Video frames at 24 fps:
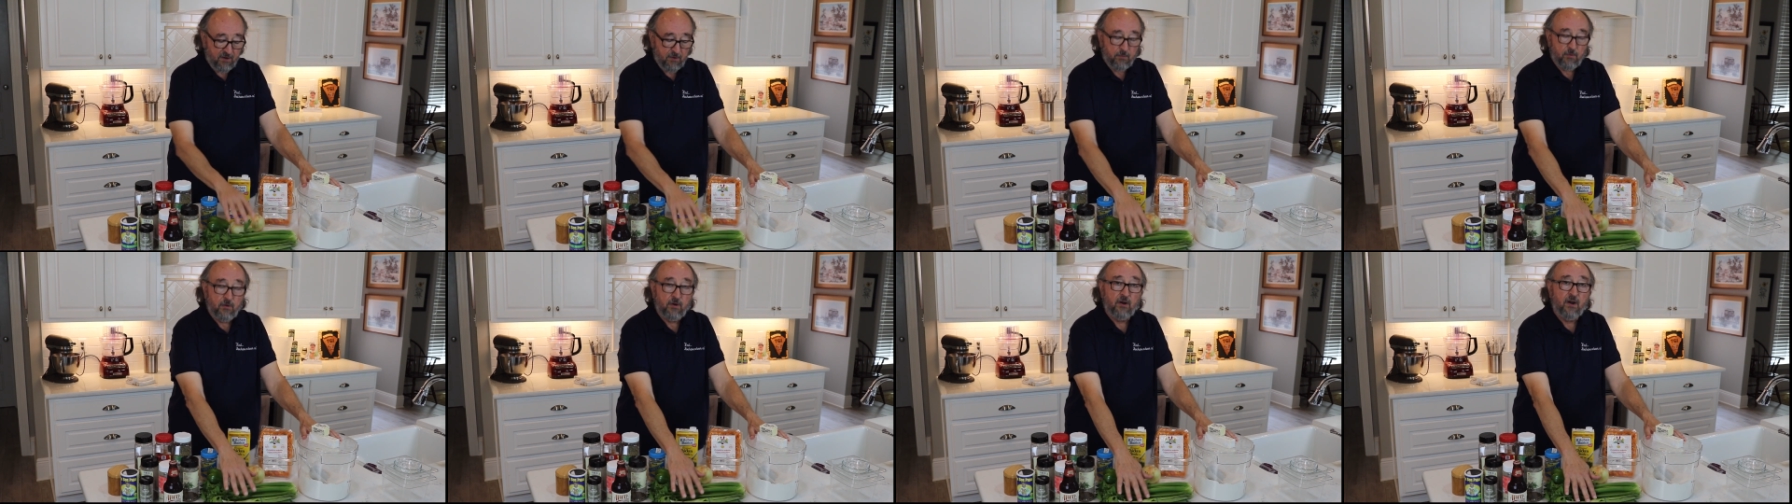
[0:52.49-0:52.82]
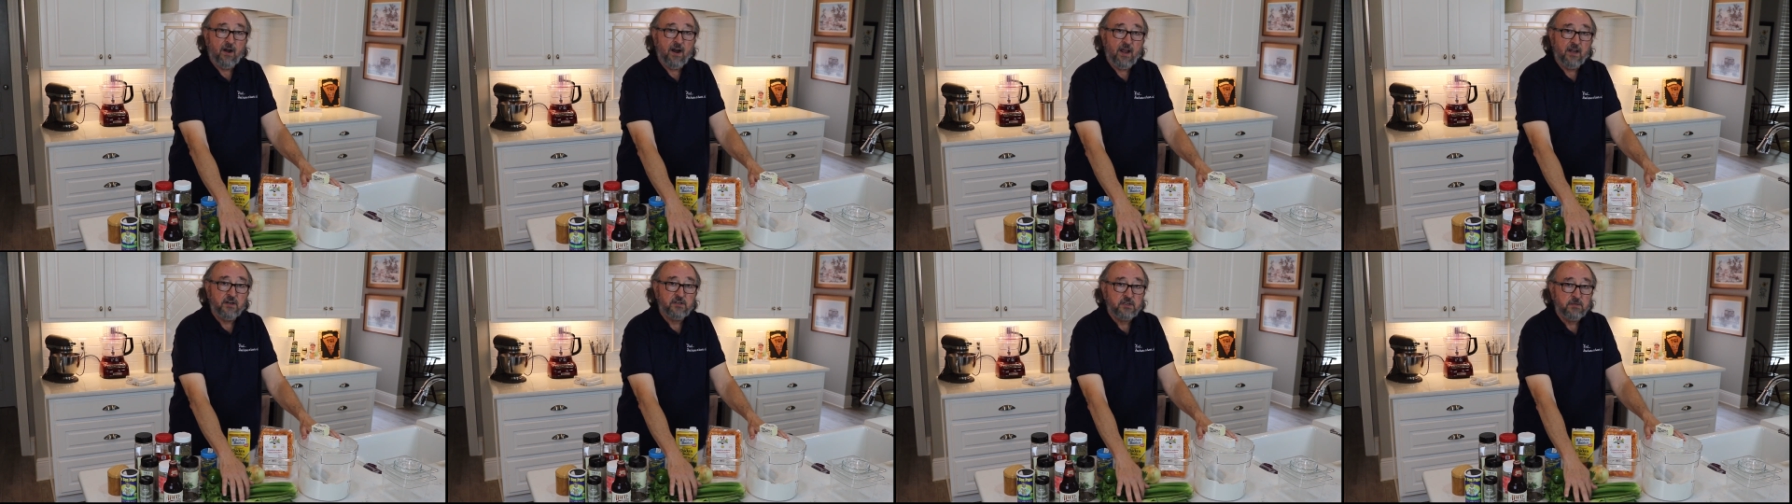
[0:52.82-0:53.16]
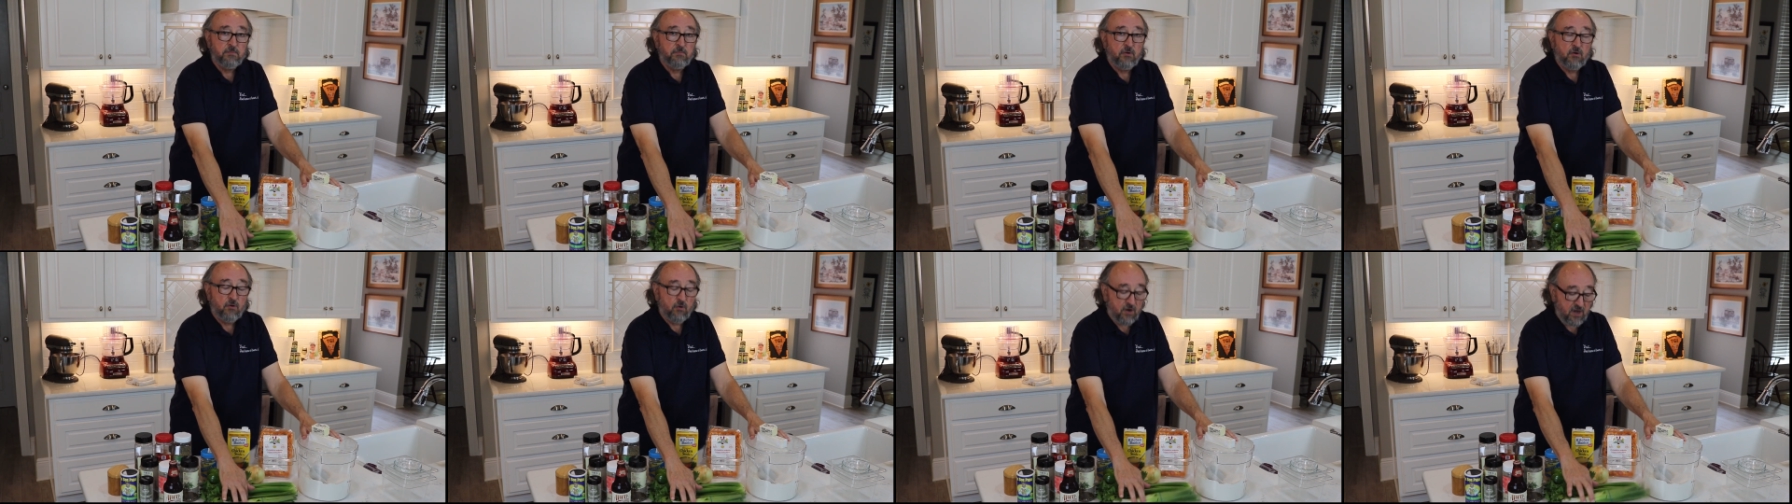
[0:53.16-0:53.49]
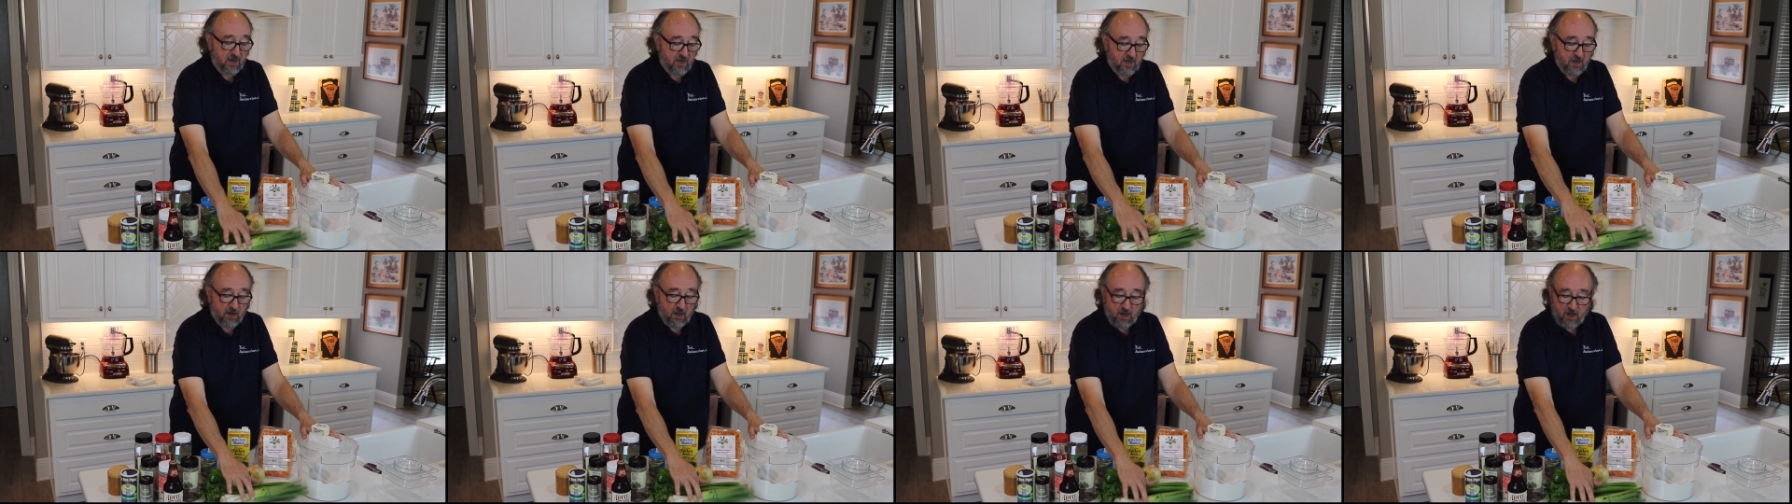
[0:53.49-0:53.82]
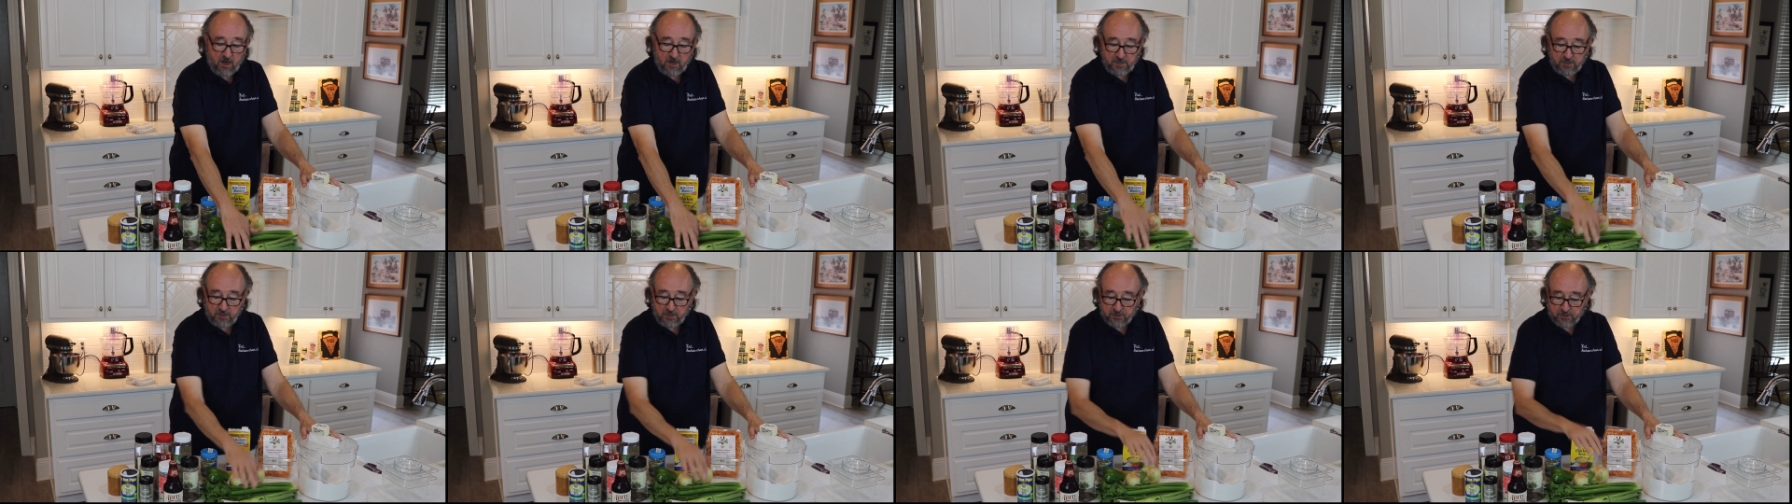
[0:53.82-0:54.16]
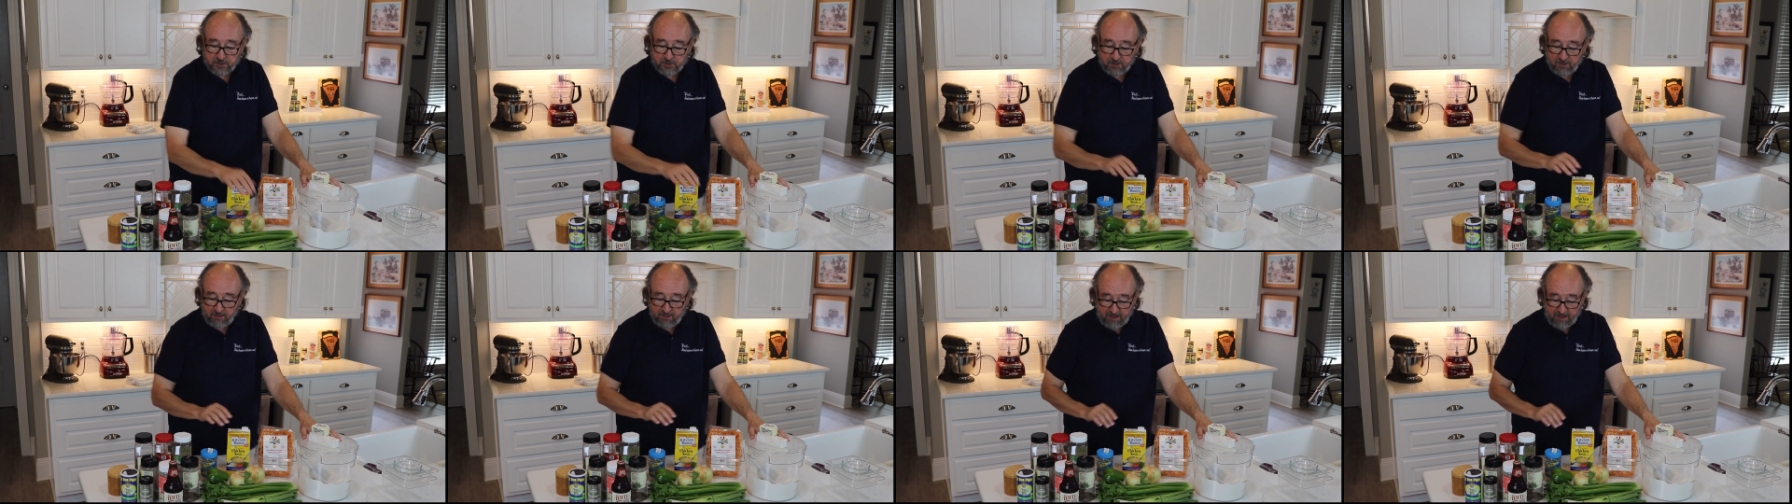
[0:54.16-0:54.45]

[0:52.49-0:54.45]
We're going to add some green onions to